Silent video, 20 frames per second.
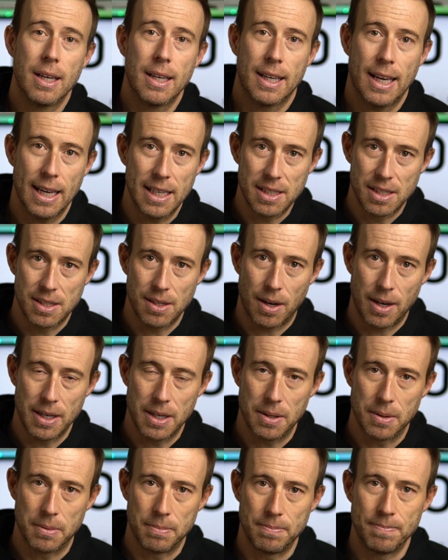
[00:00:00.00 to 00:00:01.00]
Getting
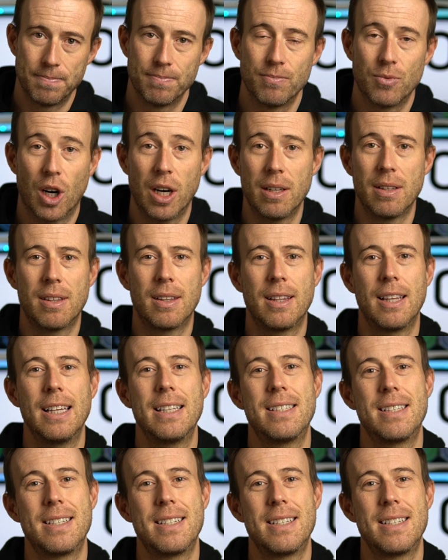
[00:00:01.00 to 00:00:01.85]
signed up, right? This